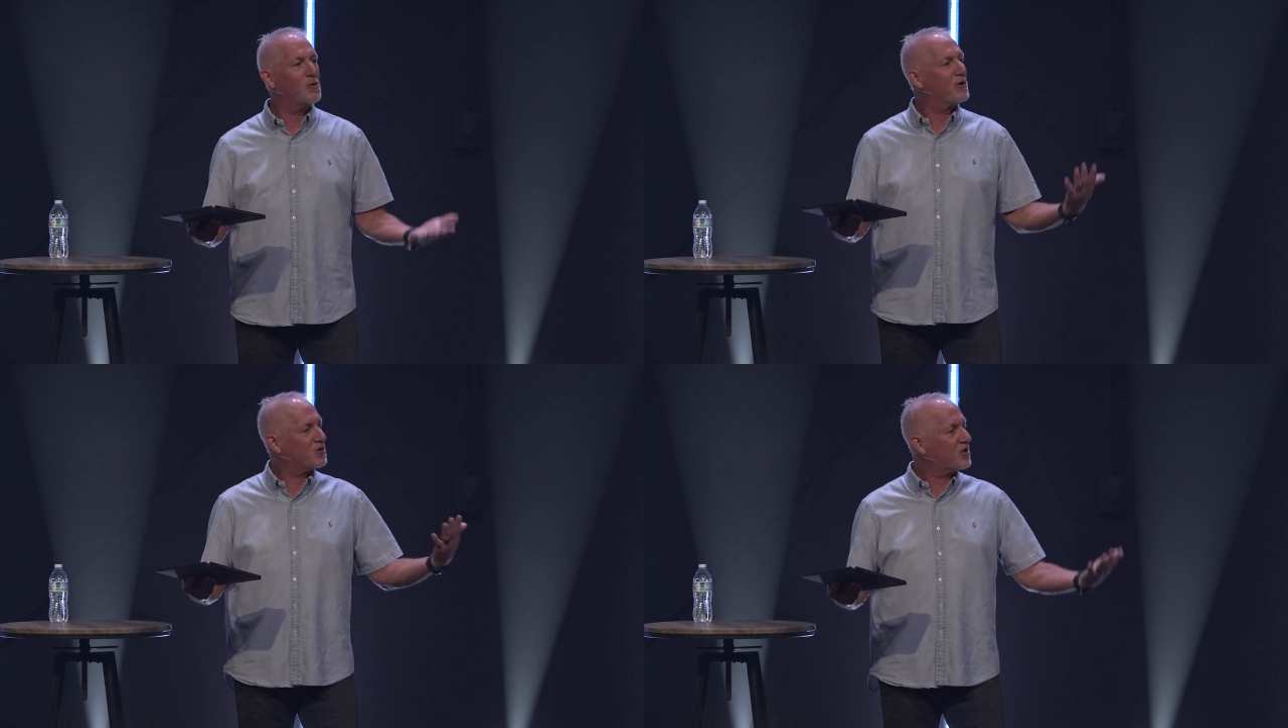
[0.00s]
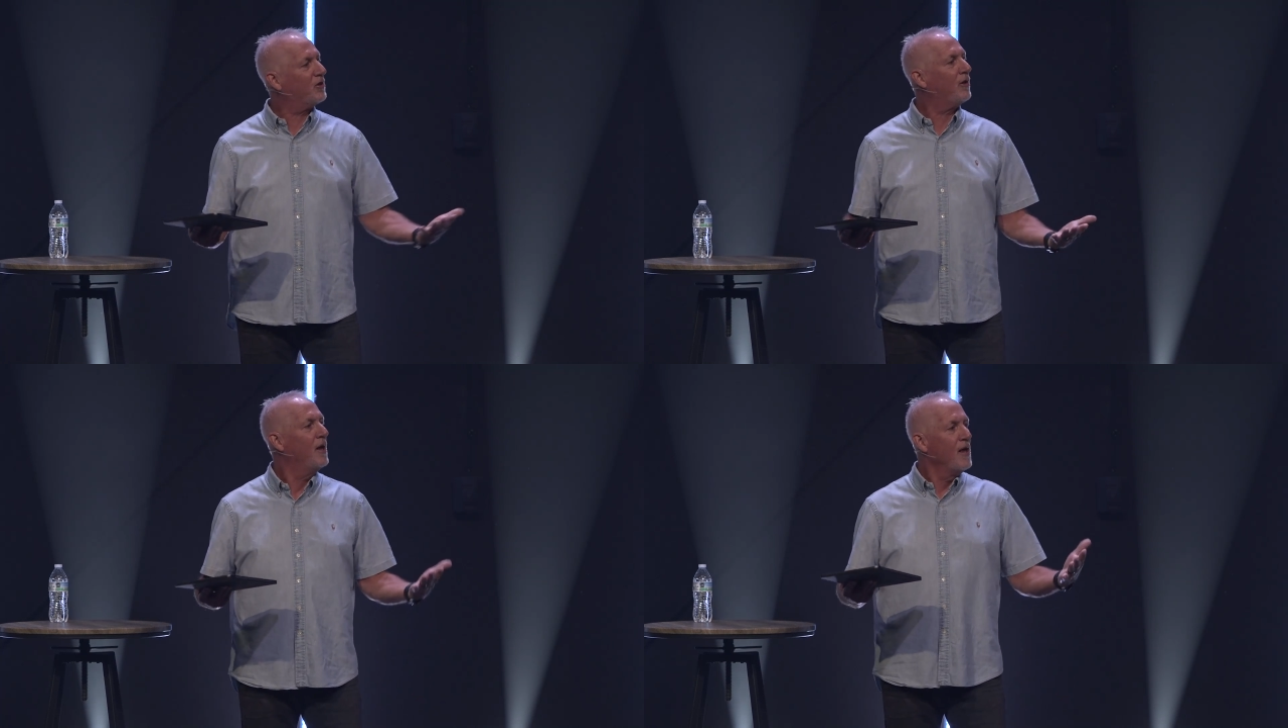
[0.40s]
They're
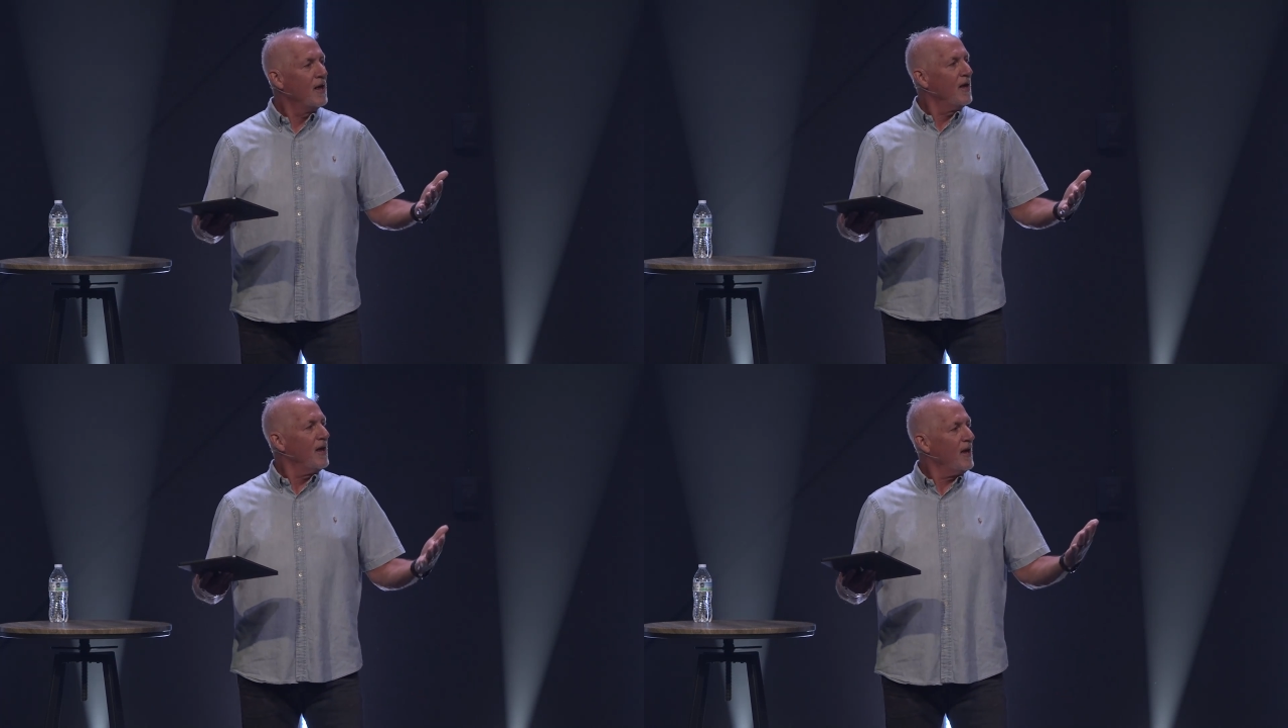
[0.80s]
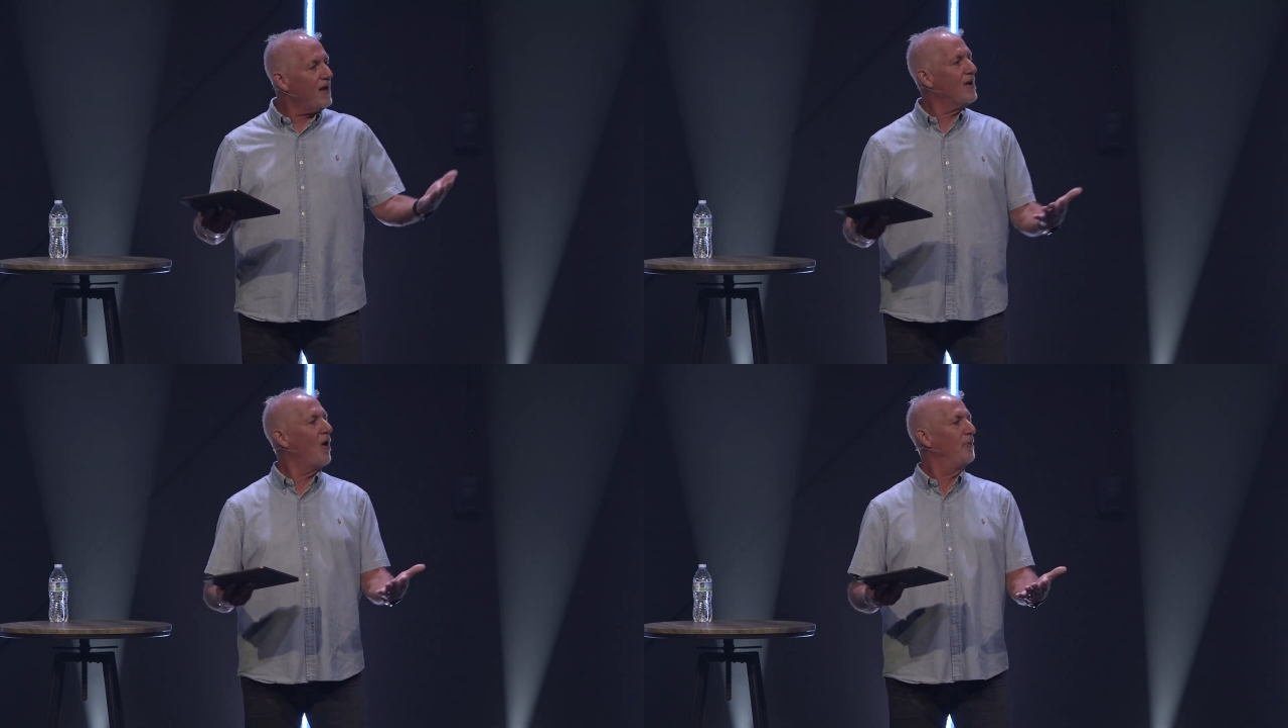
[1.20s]
still
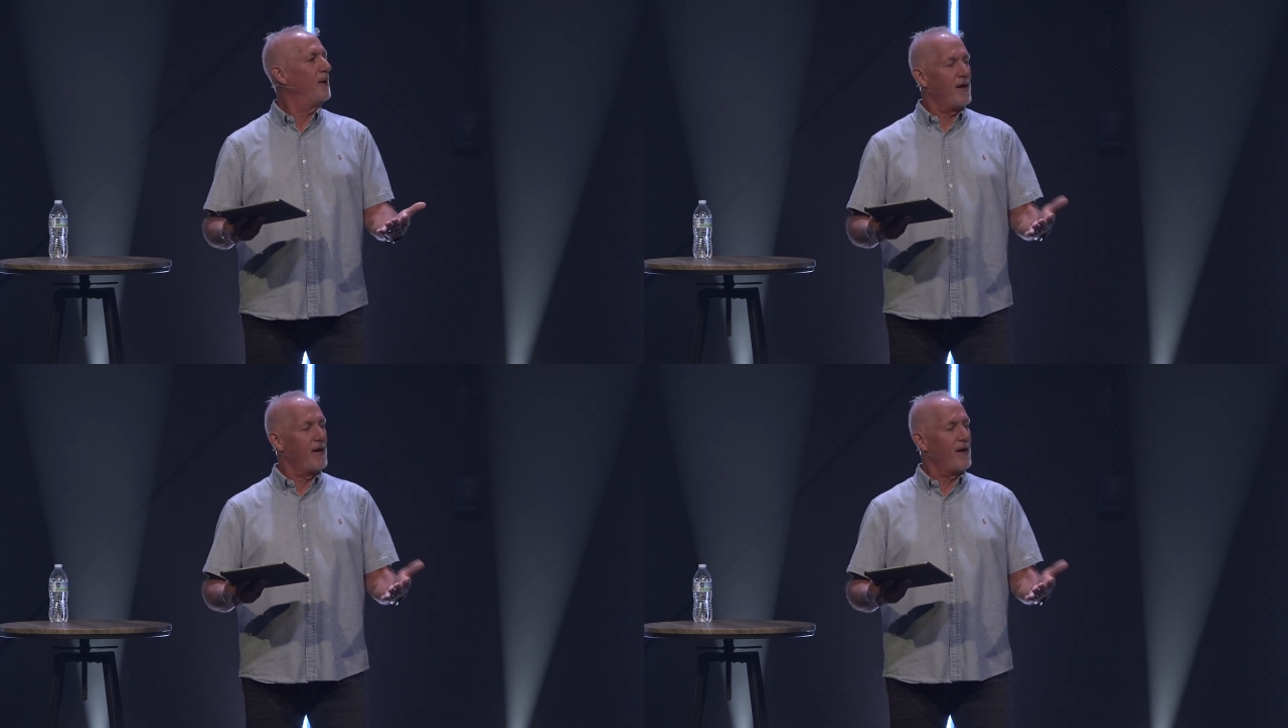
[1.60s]
hitting on me.